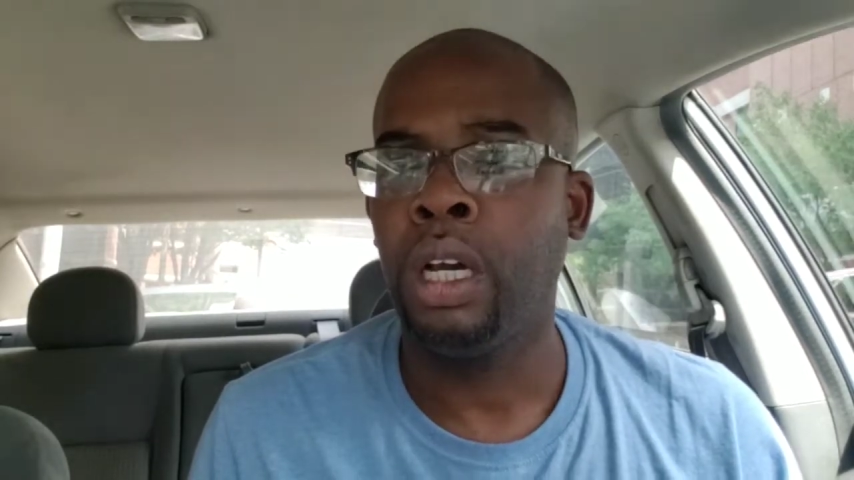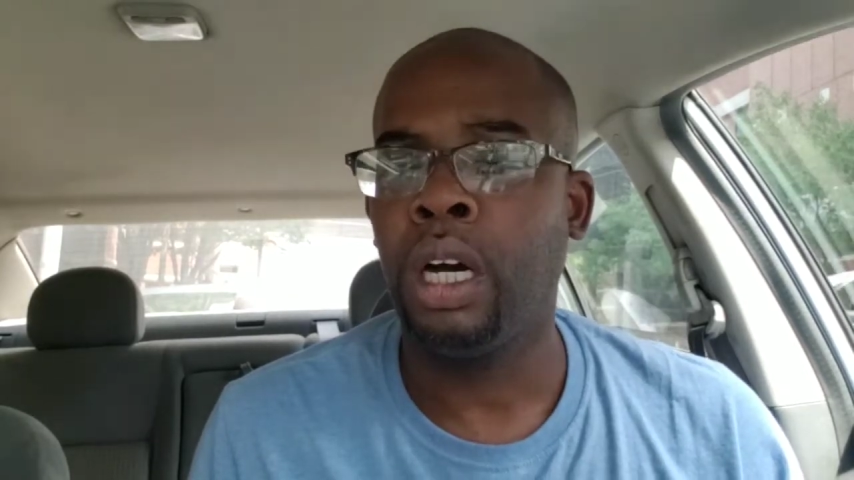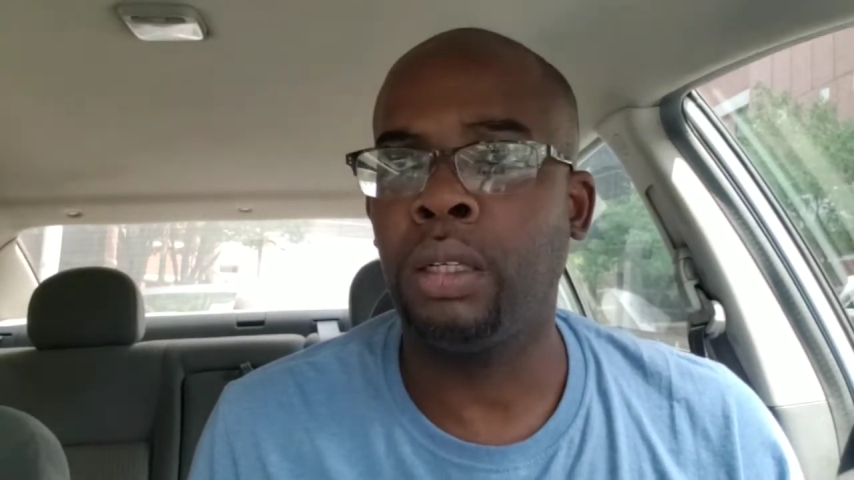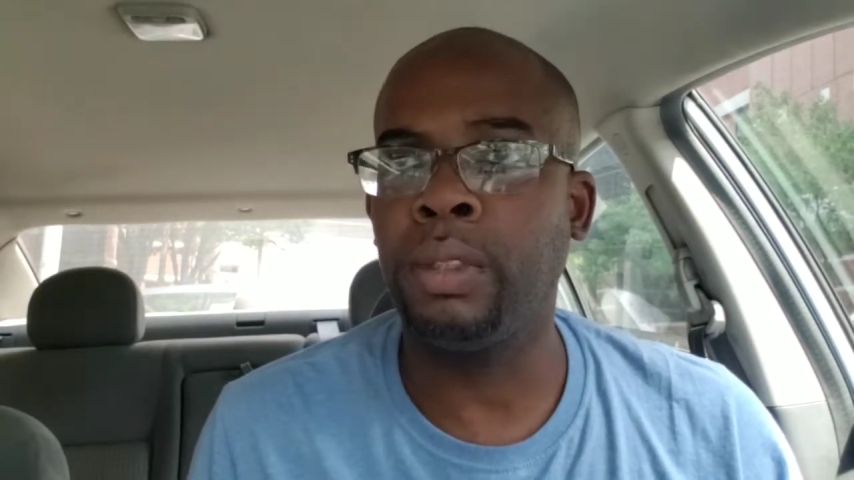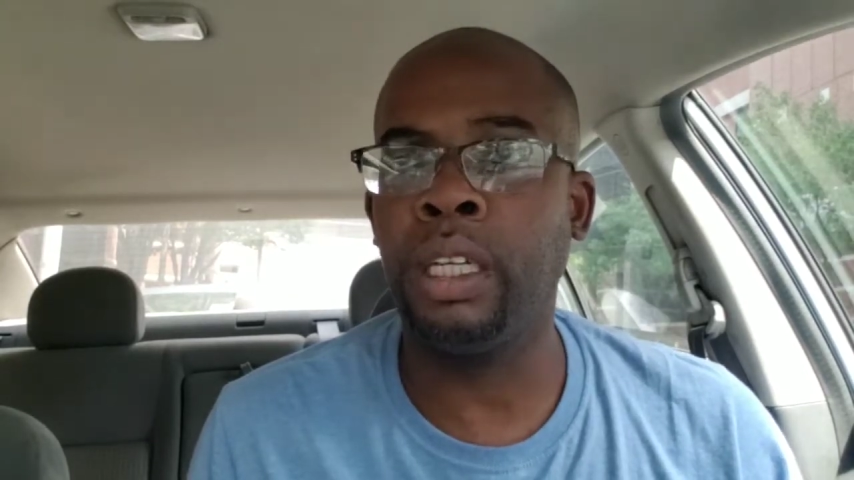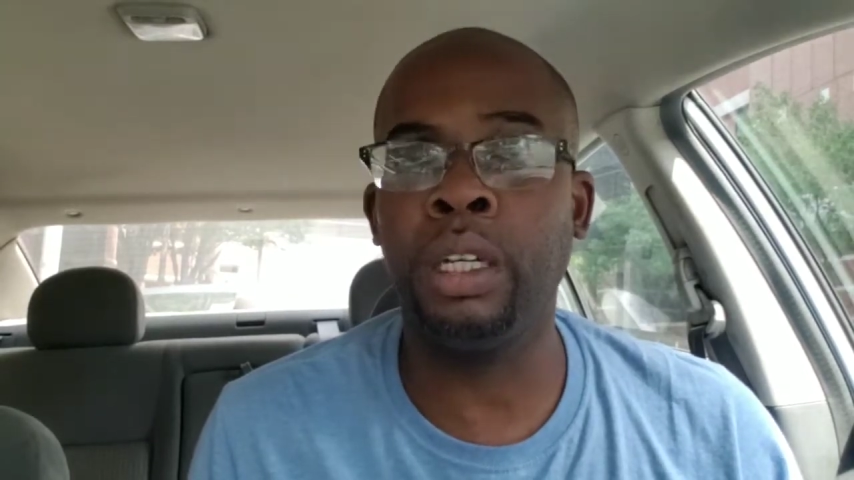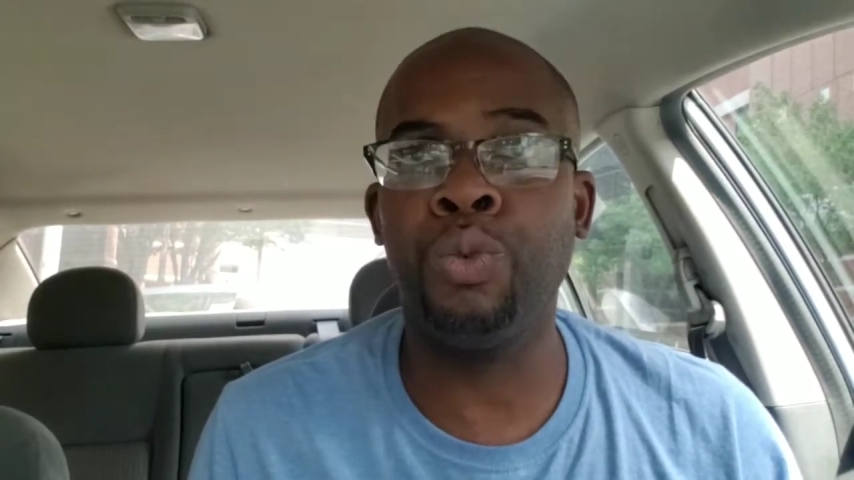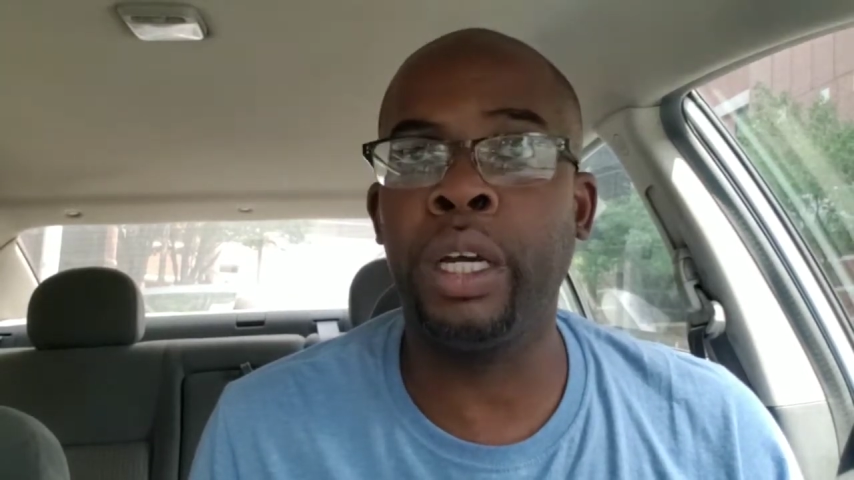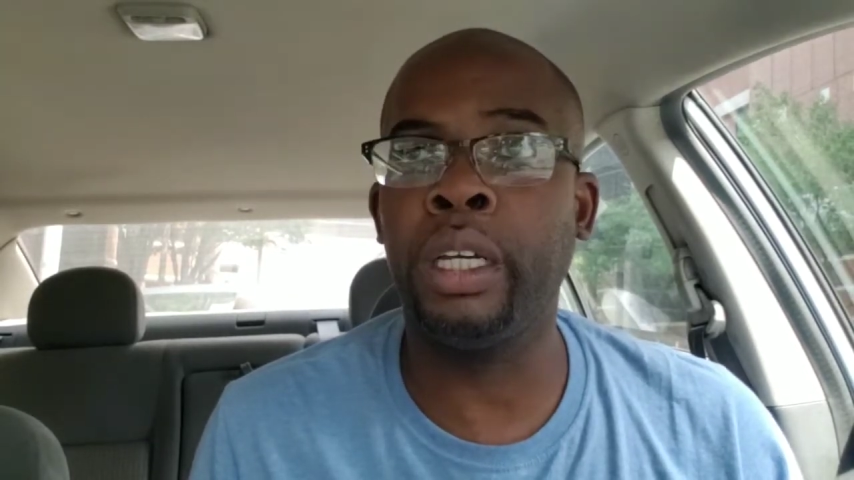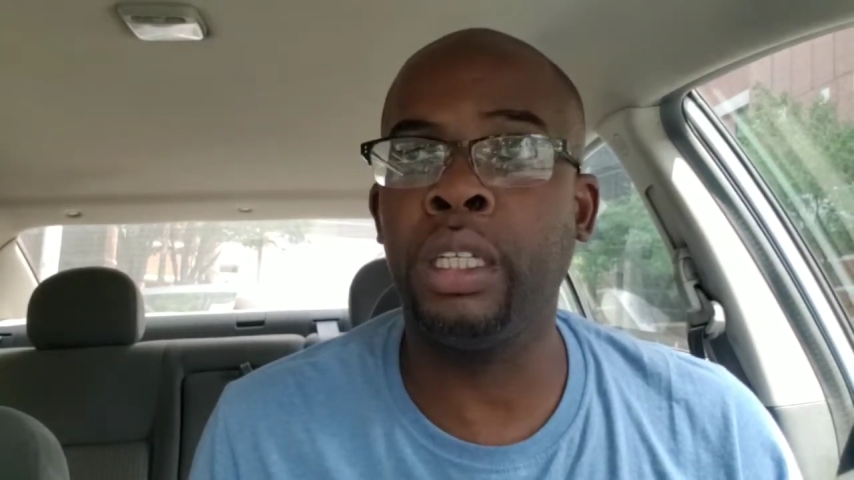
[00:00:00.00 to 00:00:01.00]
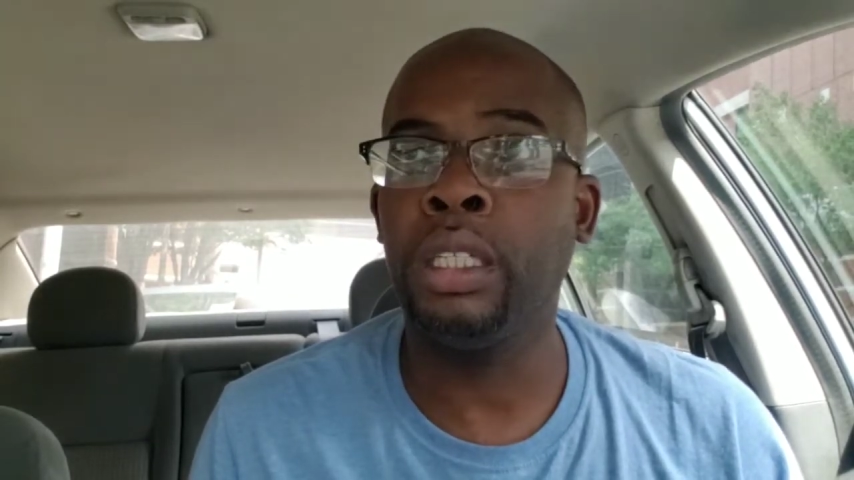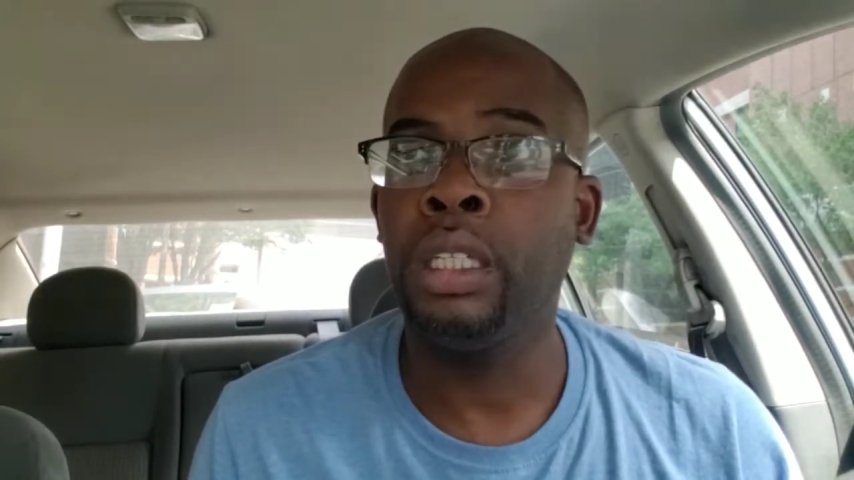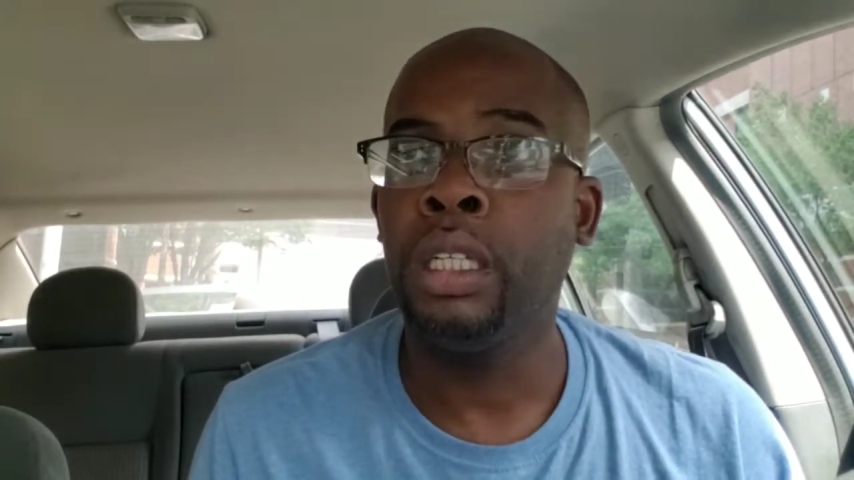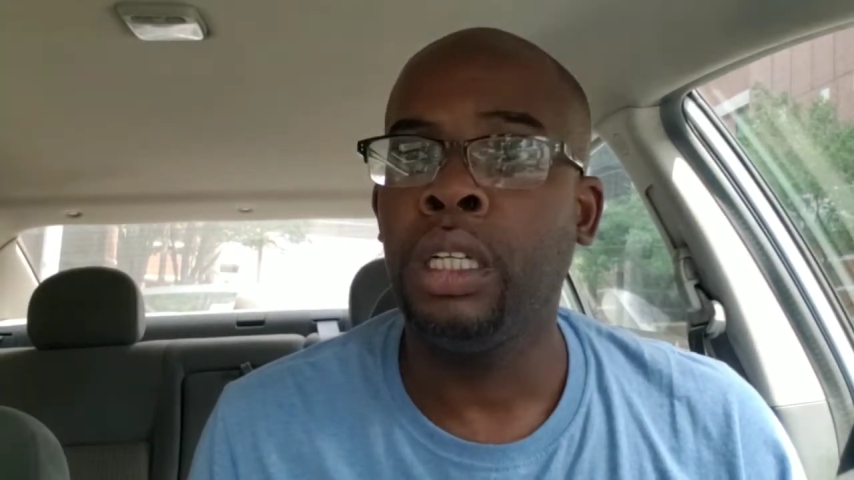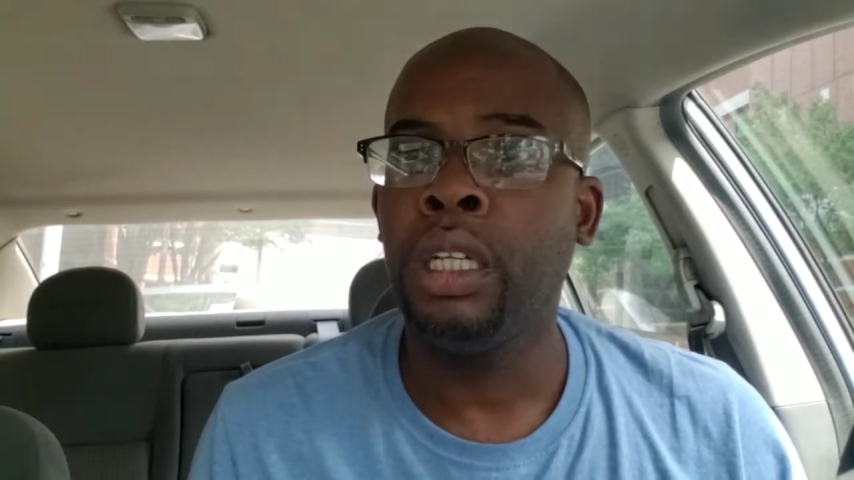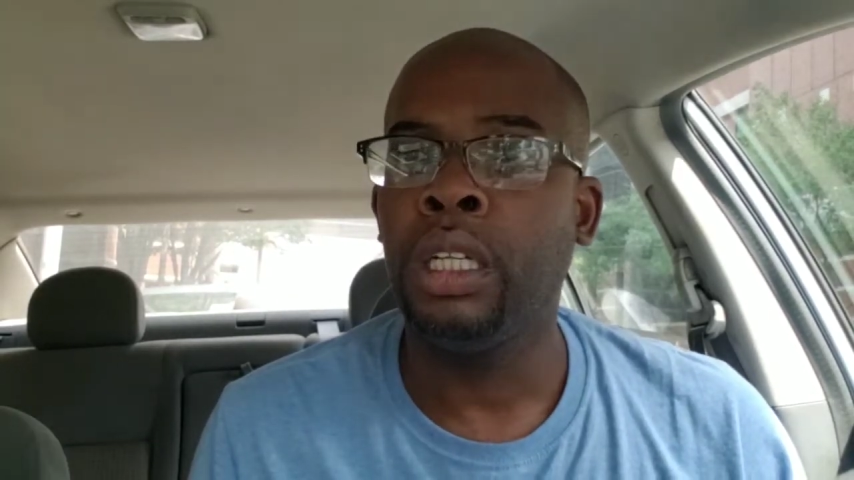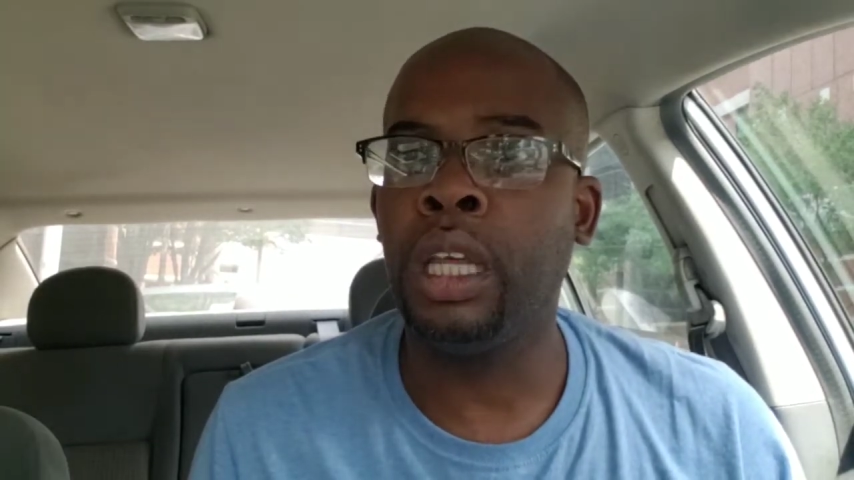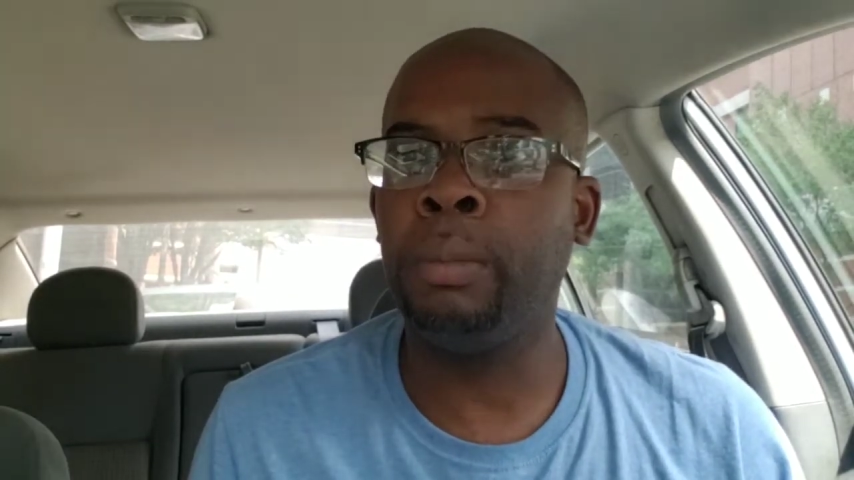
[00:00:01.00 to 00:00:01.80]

Um, anyway, let